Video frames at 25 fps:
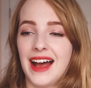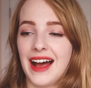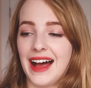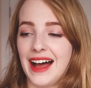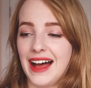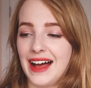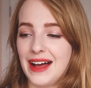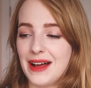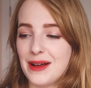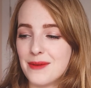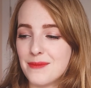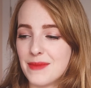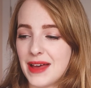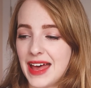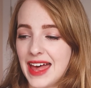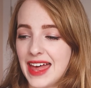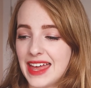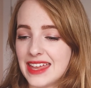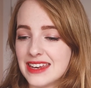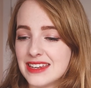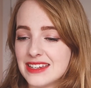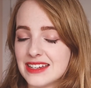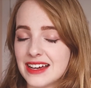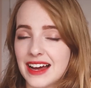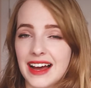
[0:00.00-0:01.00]

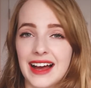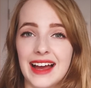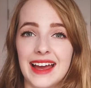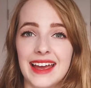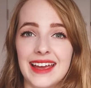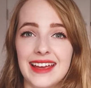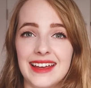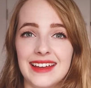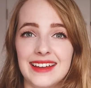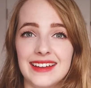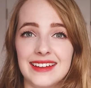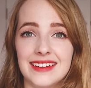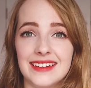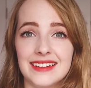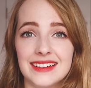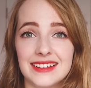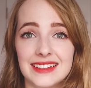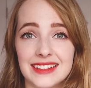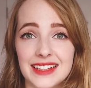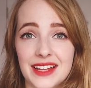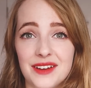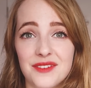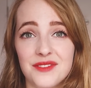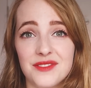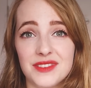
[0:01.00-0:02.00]
and I
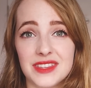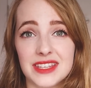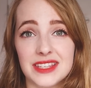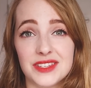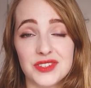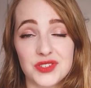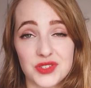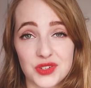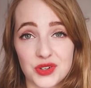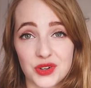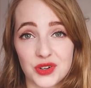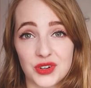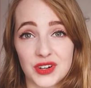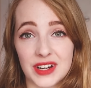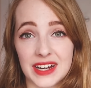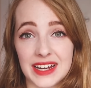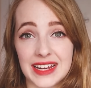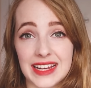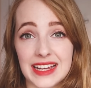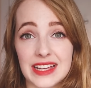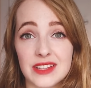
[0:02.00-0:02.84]
love this story.